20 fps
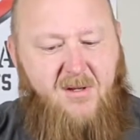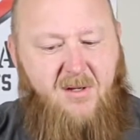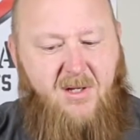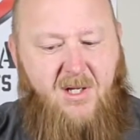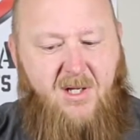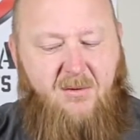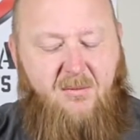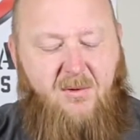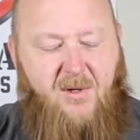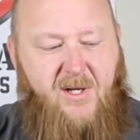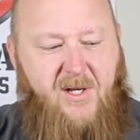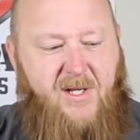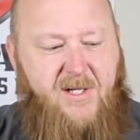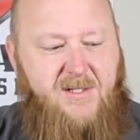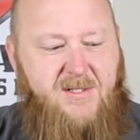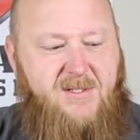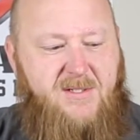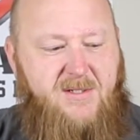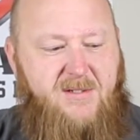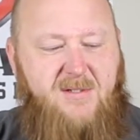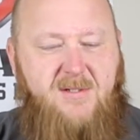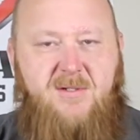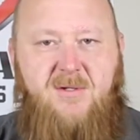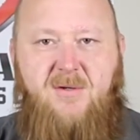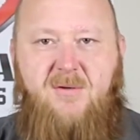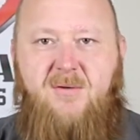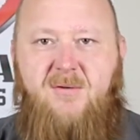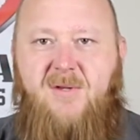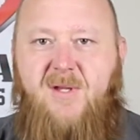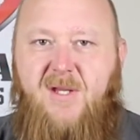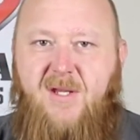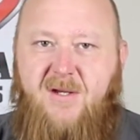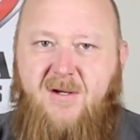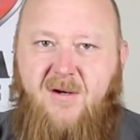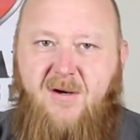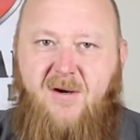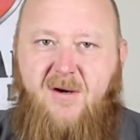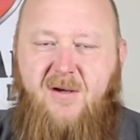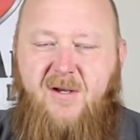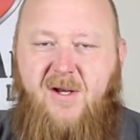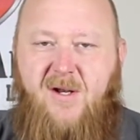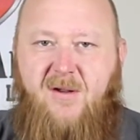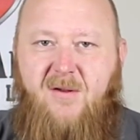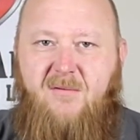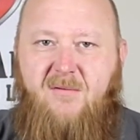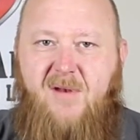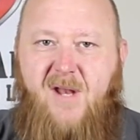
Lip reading: what it is to the current, you know,